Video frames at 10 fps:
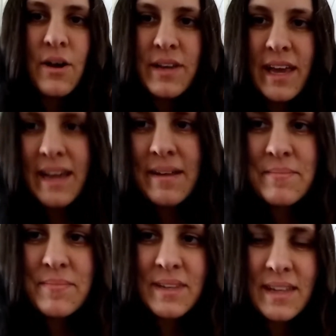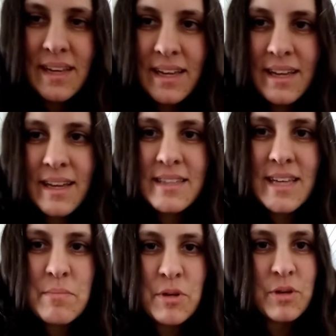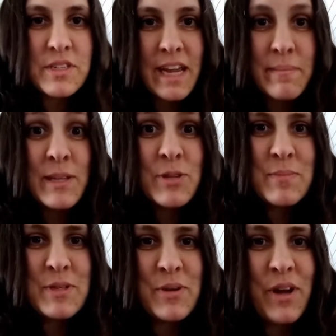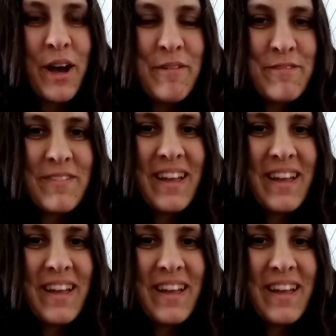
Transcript: Okay, time to go take my swimsuit off.